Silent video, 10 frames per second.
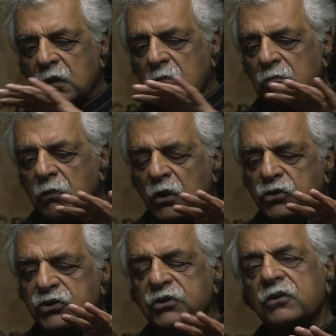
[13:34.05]

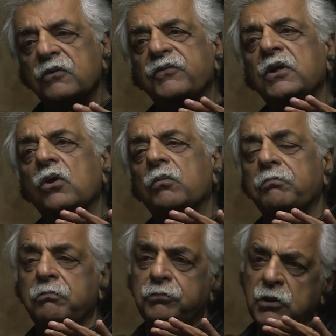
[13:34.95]
Most of the
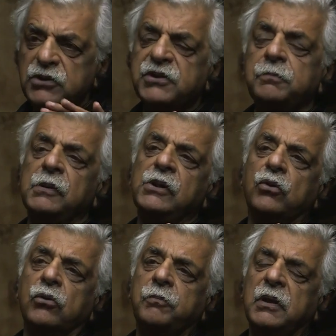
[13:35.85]
principal
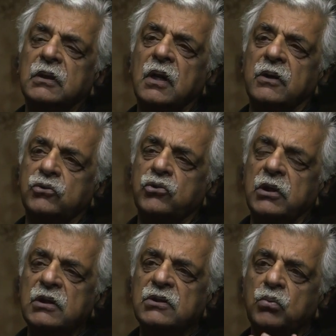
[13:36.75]
European
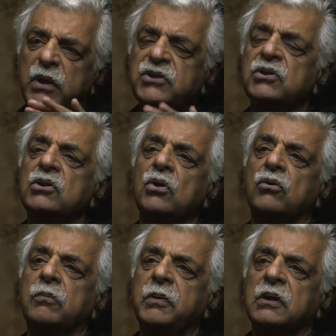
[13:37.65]
countries, Western
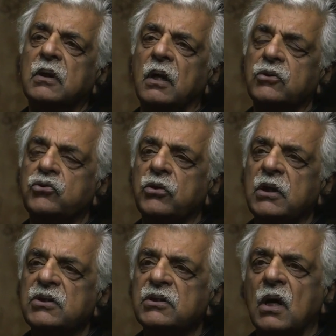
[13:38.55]
European
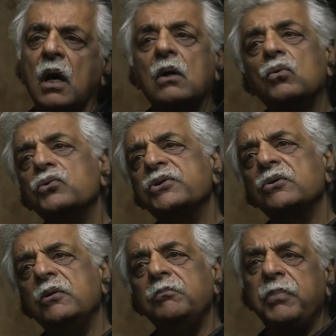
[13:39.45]
countries, are
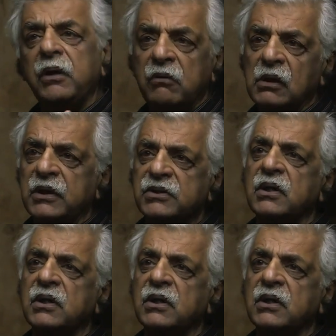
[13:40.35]
also imperialist